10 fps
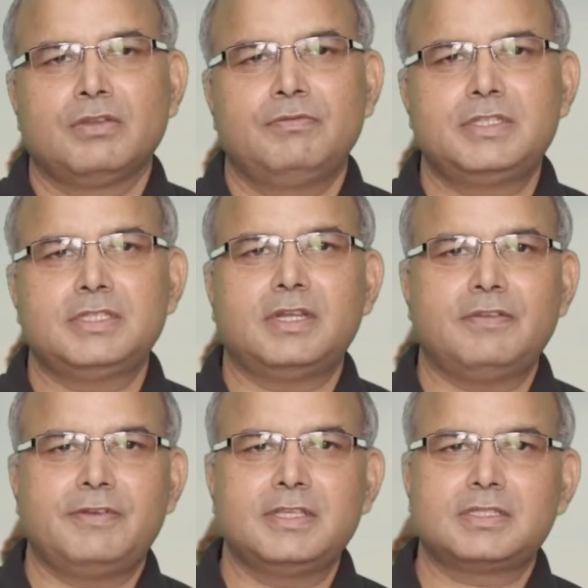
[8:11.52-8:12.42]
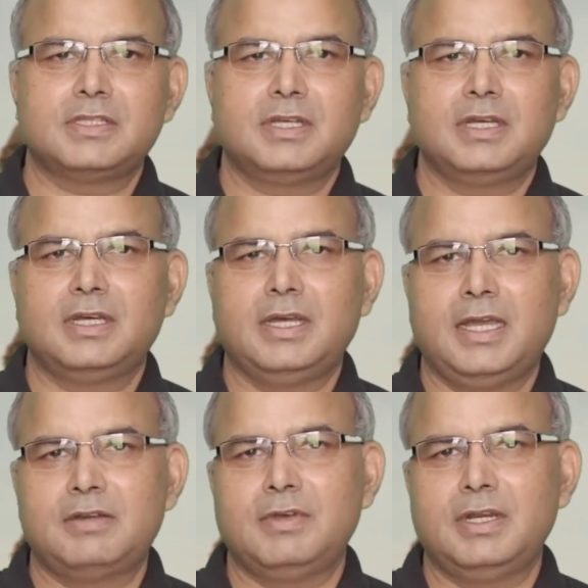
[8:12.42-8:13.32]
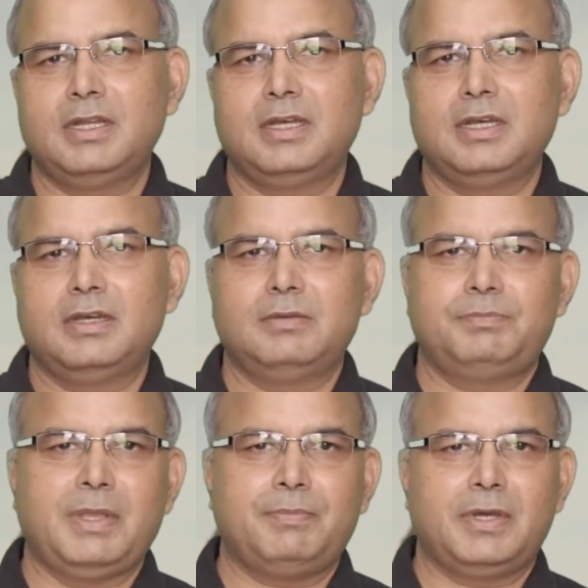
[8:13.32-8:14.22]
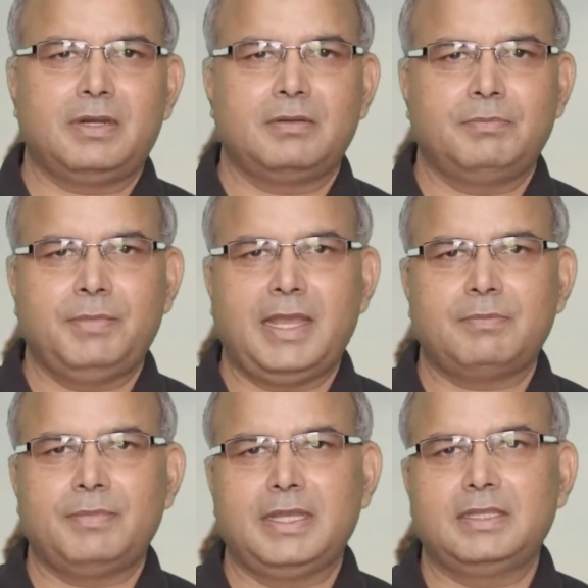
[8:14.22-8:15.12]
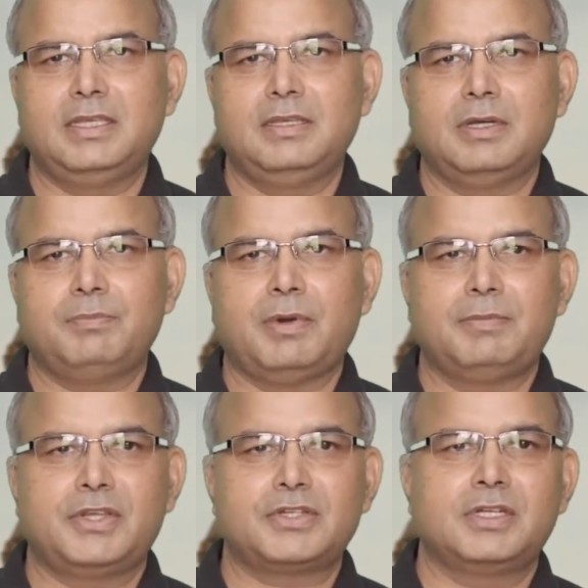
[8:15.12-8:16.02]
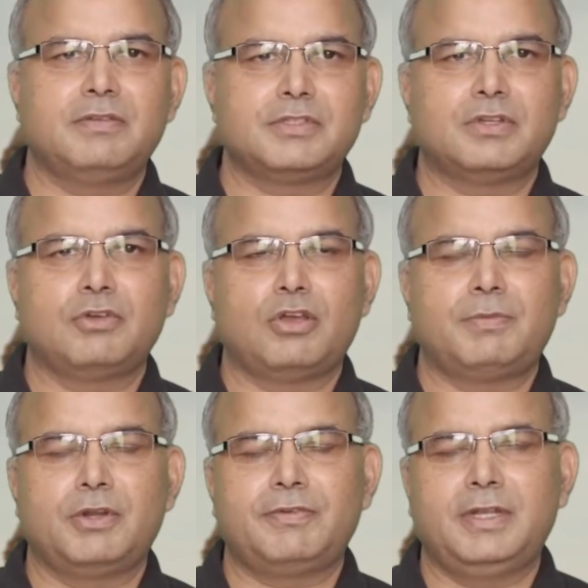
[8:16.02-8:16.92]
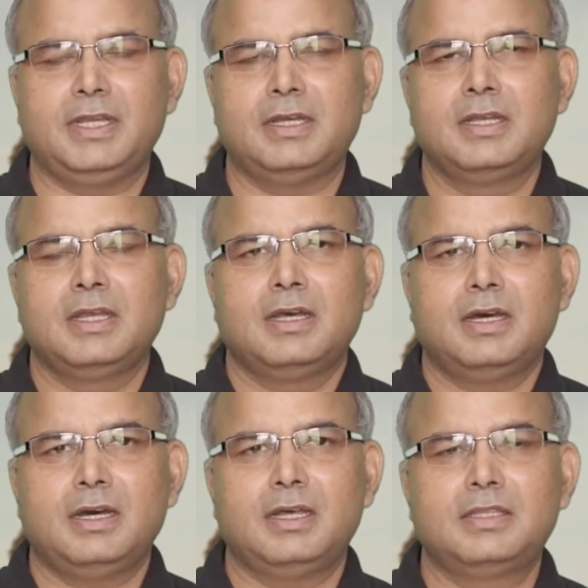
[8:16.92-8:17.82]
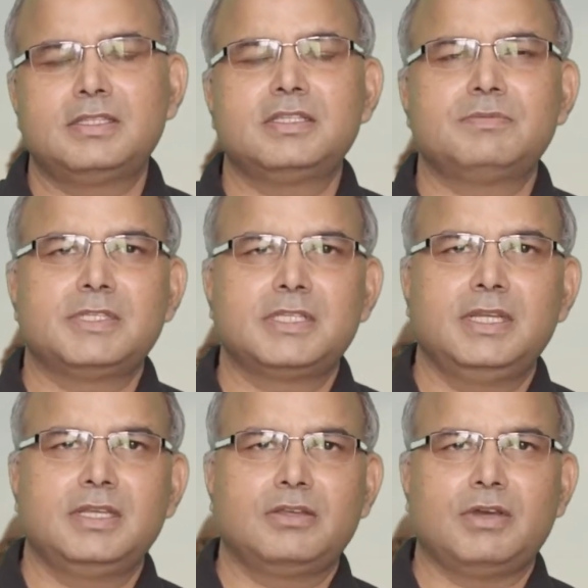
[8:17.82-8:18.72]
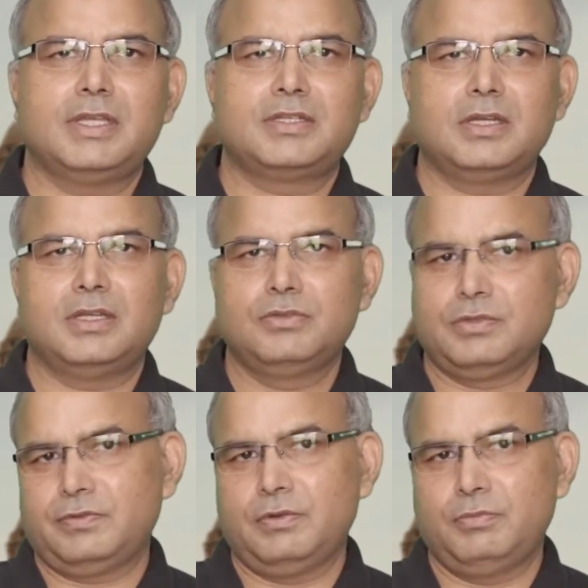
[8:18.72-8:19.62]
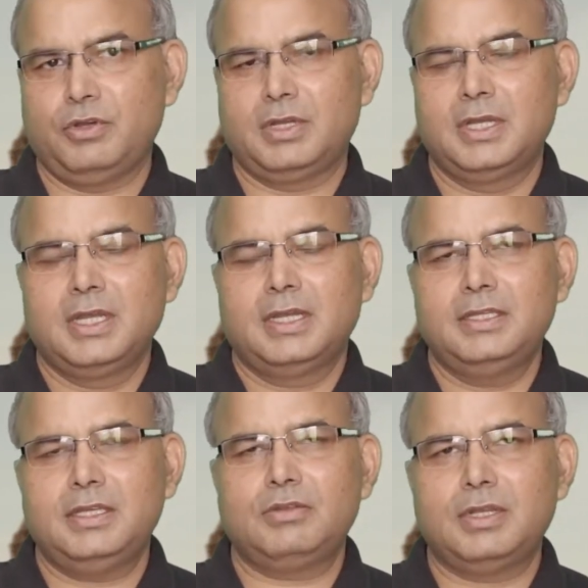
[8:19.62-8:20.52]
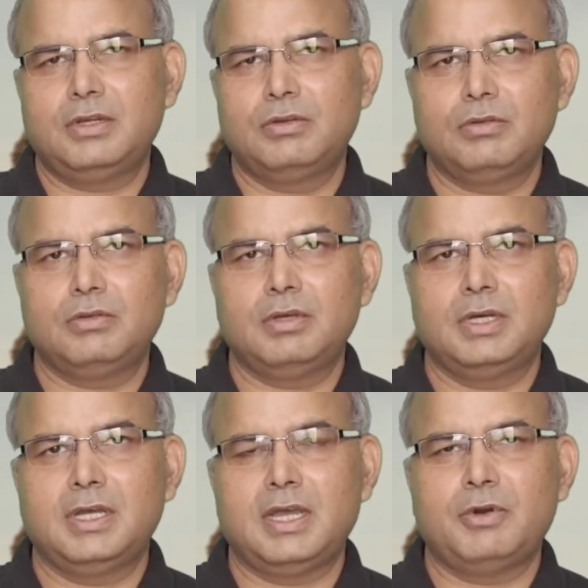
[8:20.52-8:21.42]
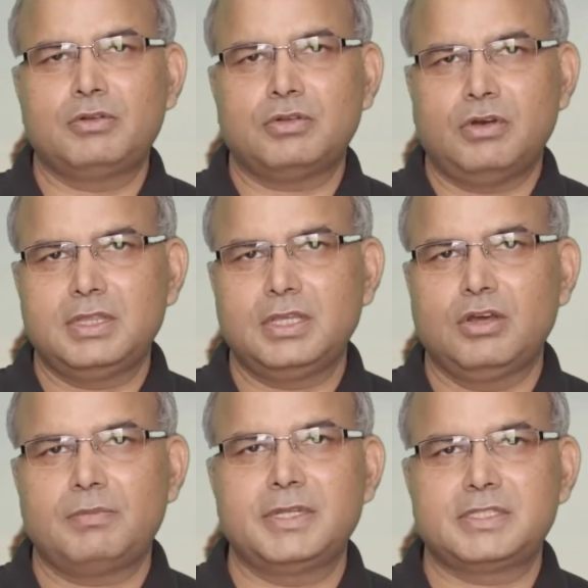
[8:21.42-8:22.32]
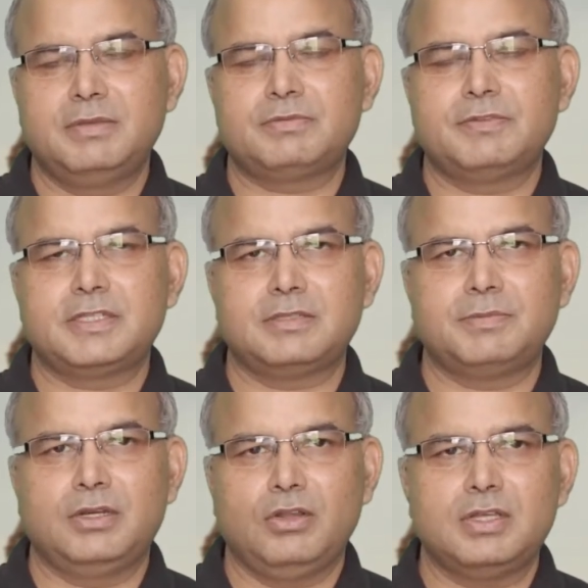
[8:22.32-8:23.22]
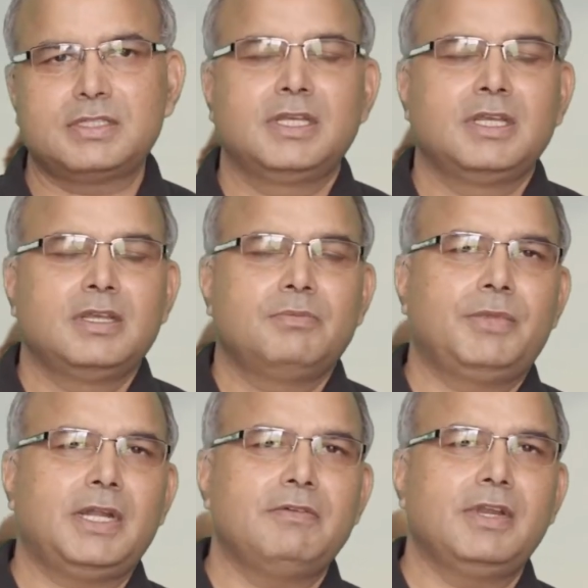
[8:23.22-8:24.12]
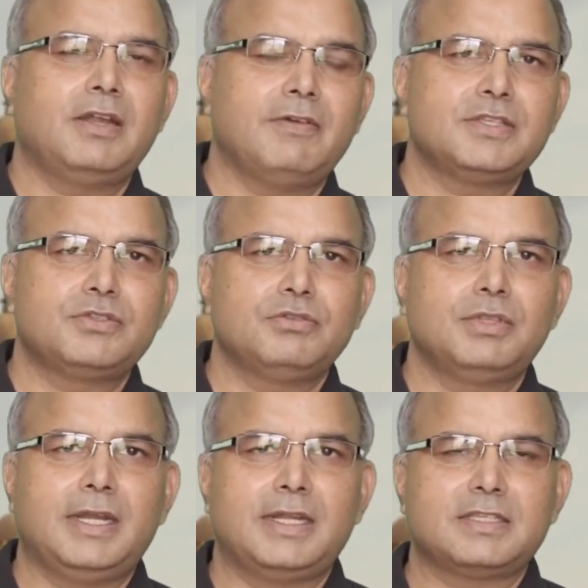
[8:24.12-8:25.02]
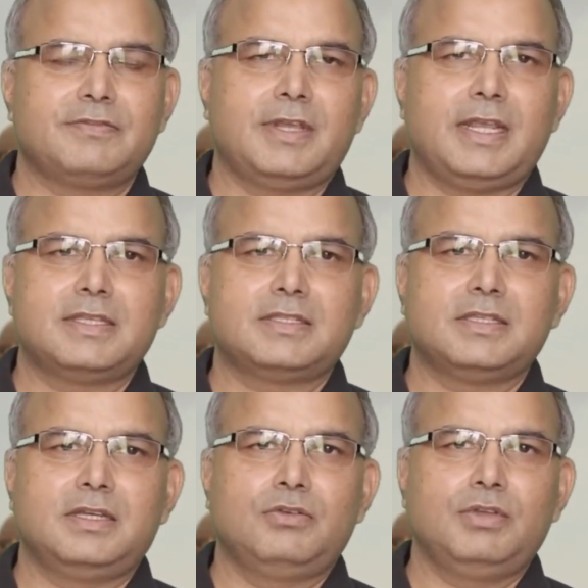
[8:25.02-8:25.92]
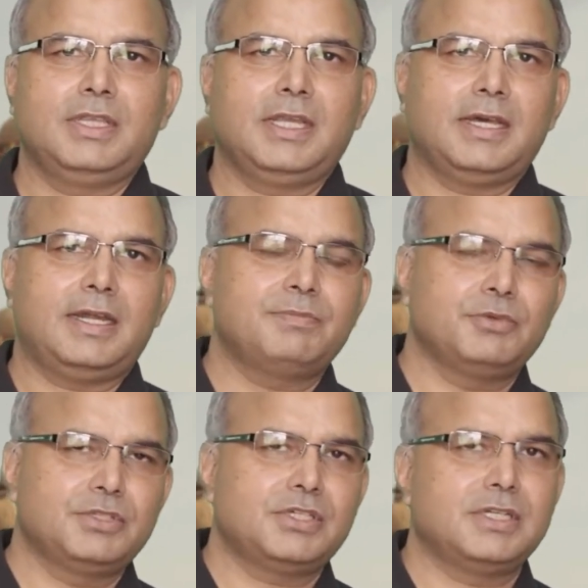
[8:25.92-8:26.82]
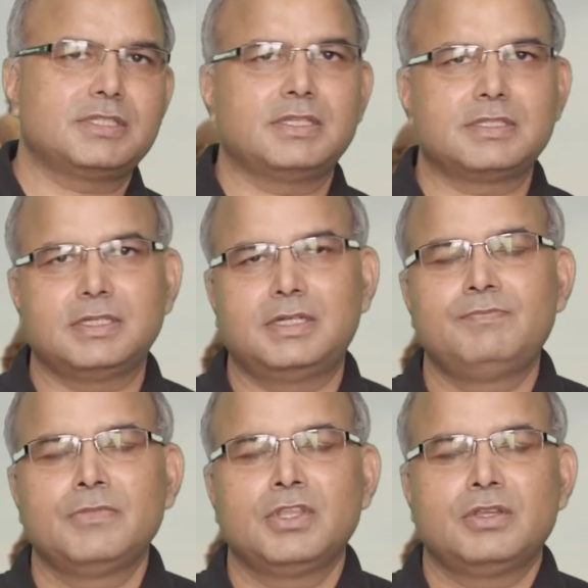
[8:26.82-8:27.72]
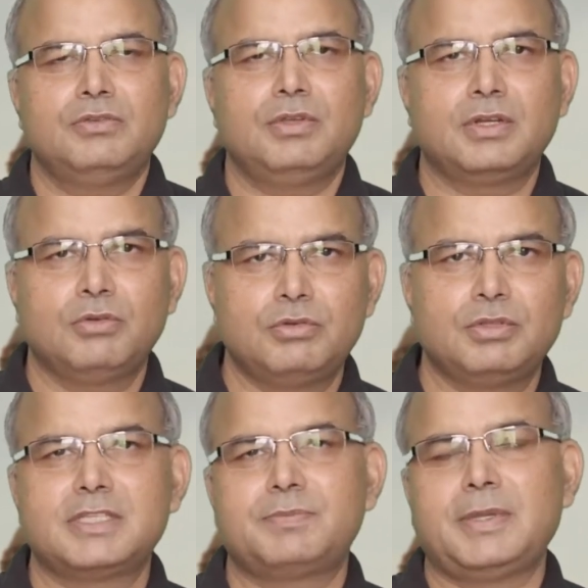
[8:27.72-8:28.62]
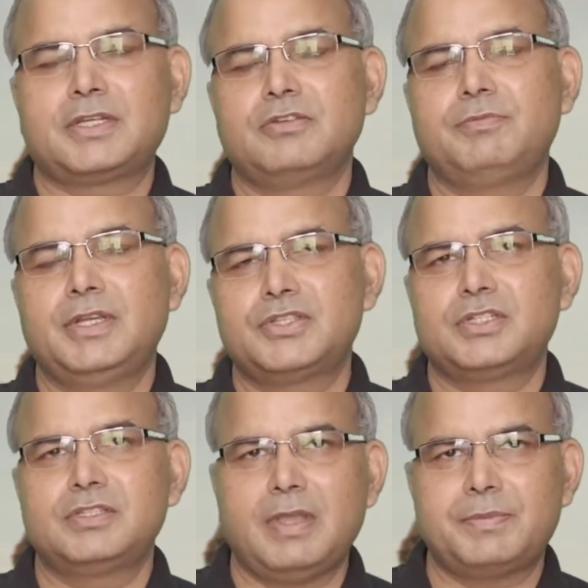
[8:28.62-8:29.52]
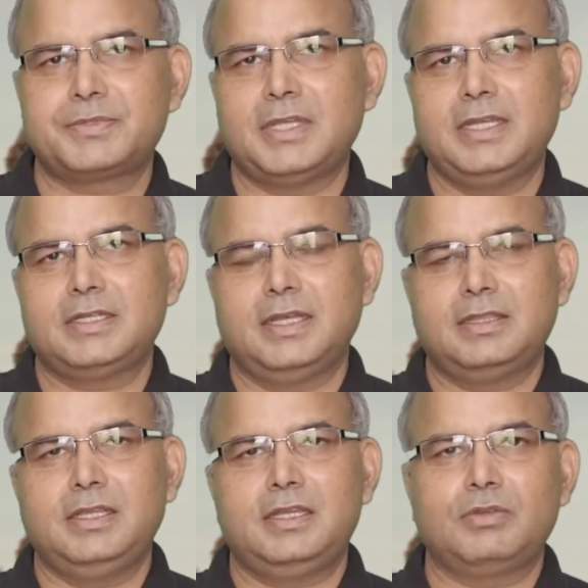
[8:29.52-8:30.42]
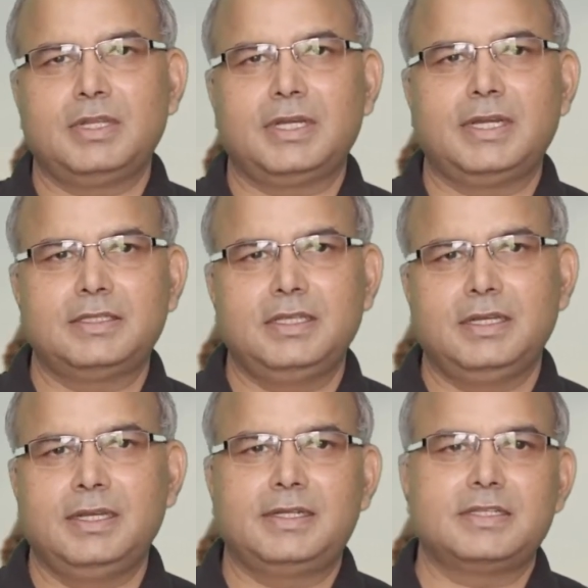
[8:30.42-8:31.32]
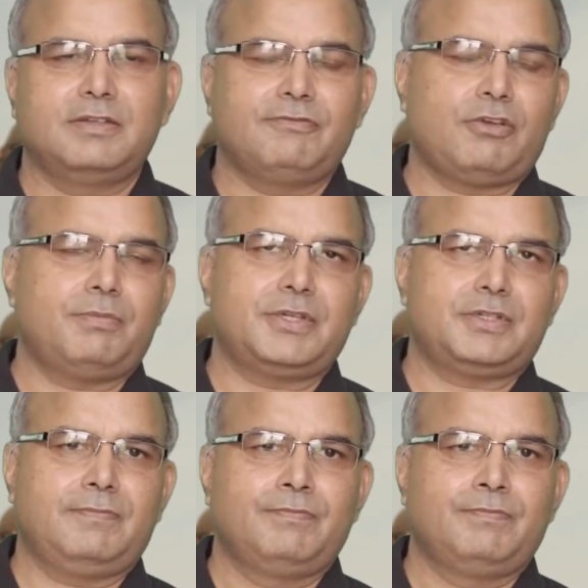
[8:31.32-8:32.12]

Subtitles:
which is a reference annual paper backed by the Publication Division of Government of India, this is basically quite a useful book. Here you can know about all the government schemes which has been launched, but I will advise you that as far as knowing the current position is concerned, you can go to the respective ministry's website and there you can get the latest information.